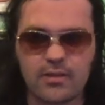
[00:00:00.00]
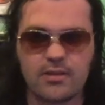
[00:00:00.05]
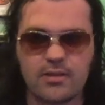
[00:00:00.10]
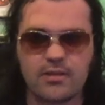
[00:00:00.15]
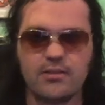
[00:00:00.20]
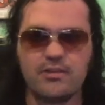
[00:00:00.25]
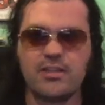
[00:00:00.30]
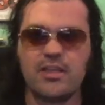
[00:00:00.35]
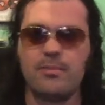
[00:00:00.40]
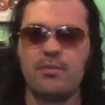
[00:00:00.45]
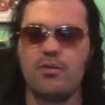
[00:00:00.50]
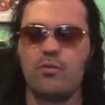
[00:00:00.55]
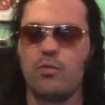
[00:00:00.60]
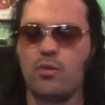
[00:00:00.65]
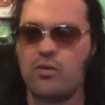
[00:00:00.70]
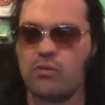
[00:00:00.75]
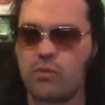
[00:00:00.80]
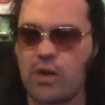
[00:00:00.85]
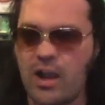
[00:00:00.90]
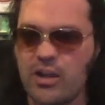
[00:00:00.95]
Just get me
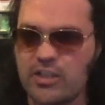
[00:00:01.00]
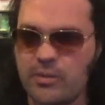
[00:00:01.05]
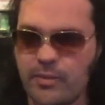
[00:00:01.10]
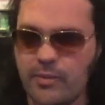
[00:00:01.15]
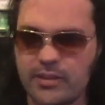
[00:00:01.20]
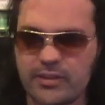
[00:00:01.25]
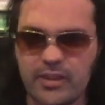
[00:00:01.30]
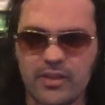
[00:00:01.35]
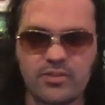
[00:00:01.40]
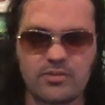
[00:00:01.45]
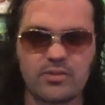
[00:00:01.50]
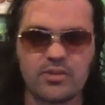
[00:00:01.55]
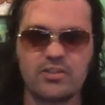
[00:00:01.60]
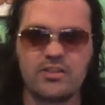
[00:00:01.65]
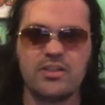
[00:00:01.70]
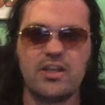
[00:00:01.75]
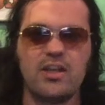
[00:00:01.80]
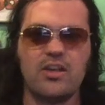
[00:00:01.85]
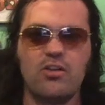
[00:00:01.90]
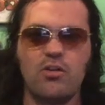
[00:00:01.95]
riled up like this, and just
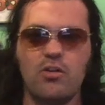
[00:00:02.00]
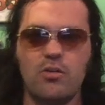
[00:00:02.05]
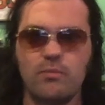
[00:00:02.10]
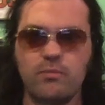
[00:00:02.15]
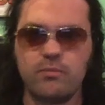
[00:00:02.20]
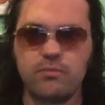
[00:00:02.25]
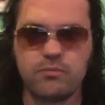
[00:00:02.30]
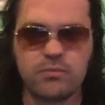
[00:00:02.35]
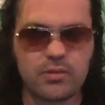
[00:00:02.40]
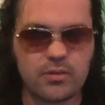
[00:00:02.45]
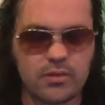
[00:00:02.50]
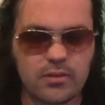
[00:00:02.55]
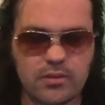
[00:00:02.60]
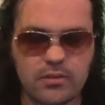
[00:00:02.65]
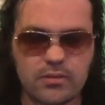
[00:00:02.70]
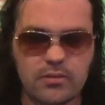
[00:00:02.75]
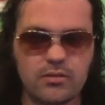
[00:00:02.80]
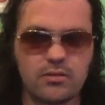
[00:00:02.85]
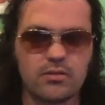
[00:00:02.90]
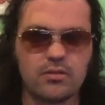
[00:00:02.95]
getting all
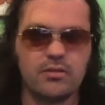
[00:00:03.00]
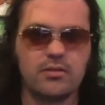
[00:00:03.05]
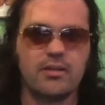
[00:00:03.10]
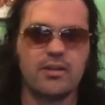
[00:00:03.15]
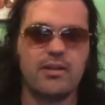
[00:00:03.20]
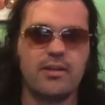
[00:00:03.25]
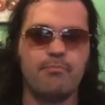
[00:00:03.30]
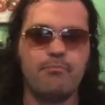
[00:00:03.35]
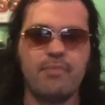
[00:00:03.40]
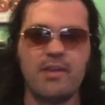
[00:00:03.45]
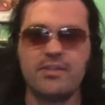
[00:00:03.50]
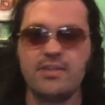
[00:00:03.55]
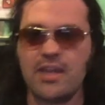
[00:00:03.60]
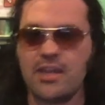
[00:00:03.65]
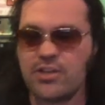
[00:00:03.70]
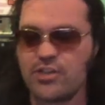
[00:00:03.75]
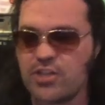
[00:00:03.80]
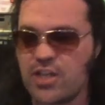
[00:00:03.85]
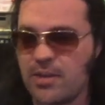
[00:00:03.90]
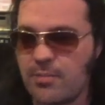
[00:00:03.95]
bent out
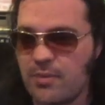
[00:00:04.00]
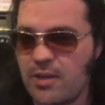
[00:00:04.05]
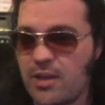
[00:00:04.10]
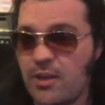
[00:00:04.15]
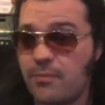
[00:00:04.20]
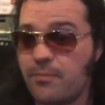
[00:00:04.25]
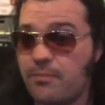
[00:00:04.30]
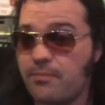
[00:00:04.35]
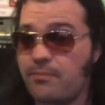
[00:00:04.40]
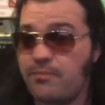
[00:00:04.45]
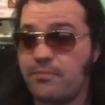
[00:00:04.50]
of shape now.